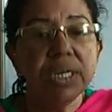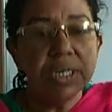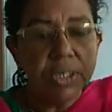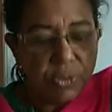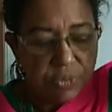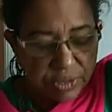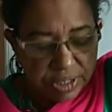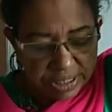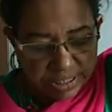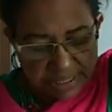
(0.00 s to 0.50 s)

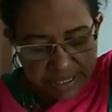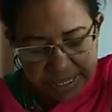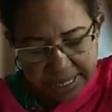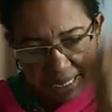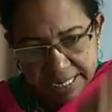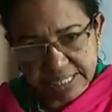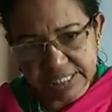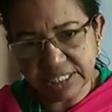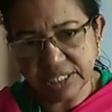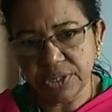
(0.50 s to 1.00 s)
Towards the
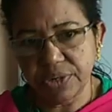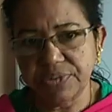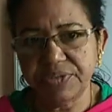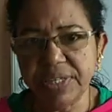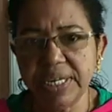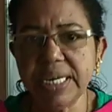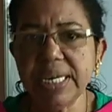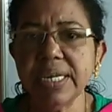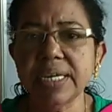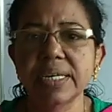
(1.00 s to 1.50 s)
direction of
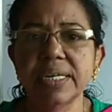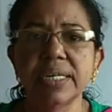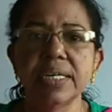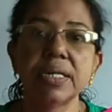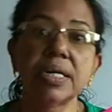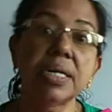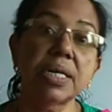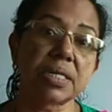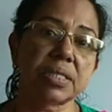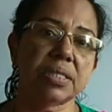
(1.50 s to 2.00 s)
the
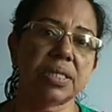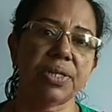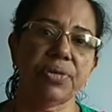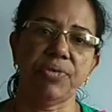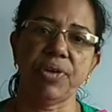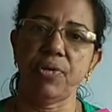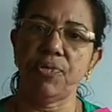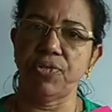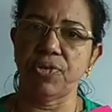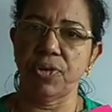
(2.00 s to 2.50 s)
earth it
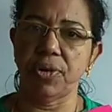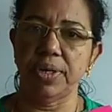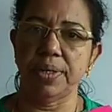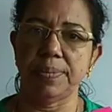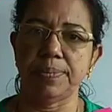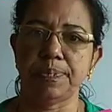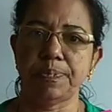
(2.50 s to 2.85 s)
will fall.